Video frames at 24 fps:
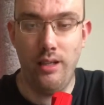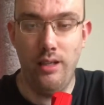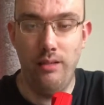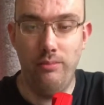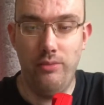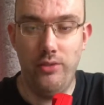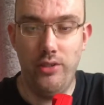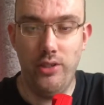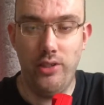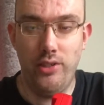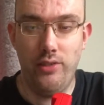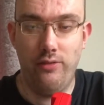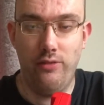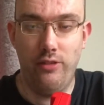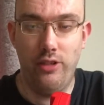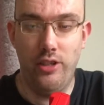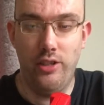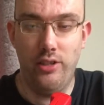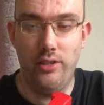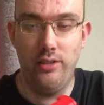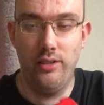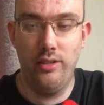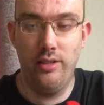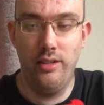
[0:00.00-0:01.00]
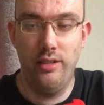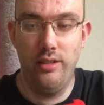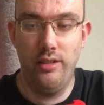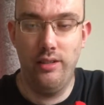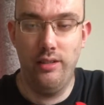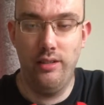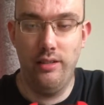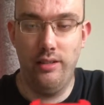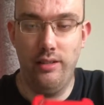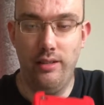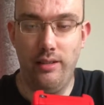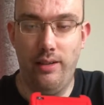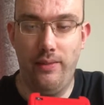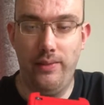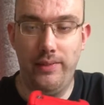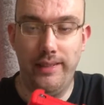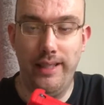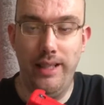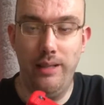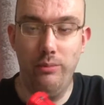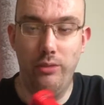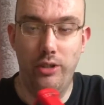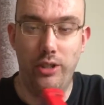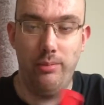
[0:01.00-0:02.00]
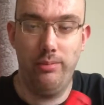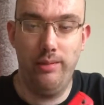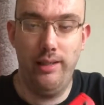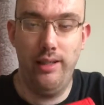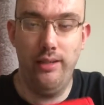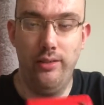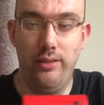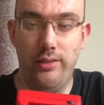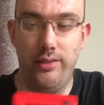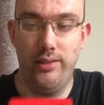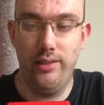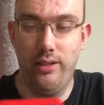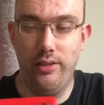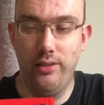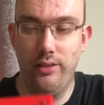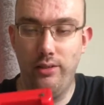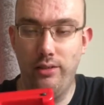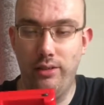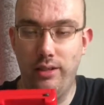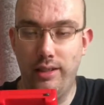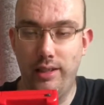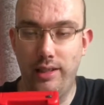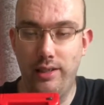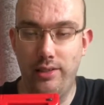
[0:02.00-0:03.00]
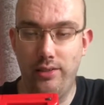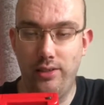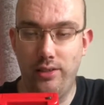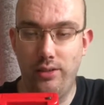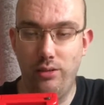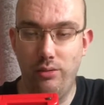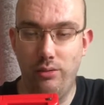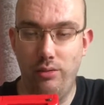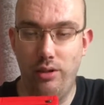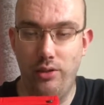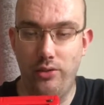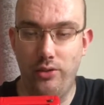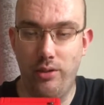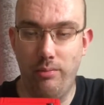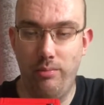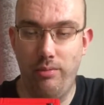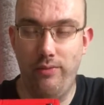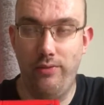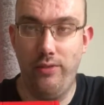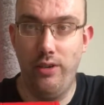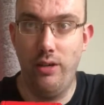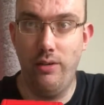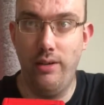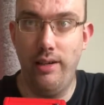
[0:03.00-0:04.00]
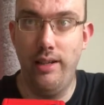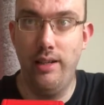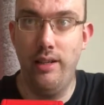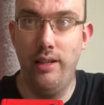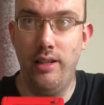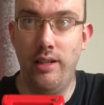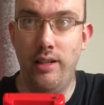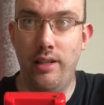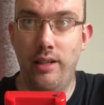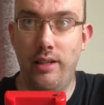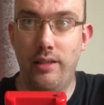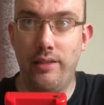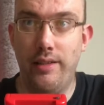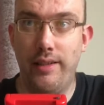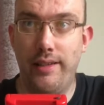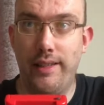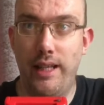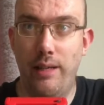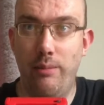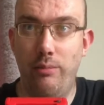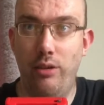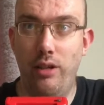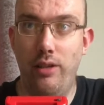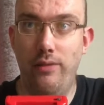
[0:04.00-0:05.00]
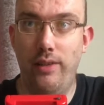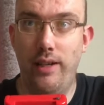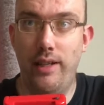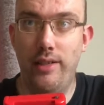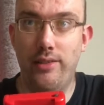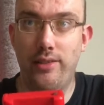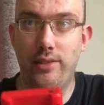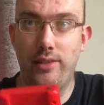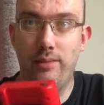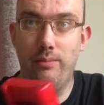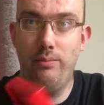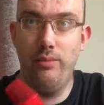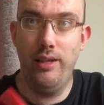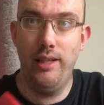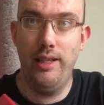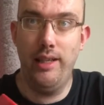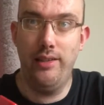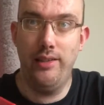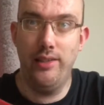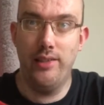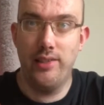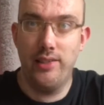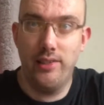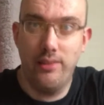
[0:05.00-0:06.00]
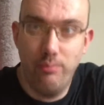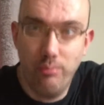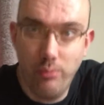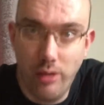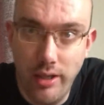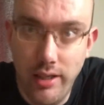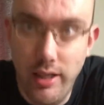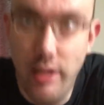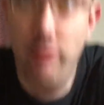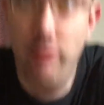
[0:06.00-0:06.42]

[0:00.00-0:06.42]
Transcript: just to have a Game Boy to play on, because I do like it. It's a cool console. I prefer it to Game Boy Advance. But yeah, this is my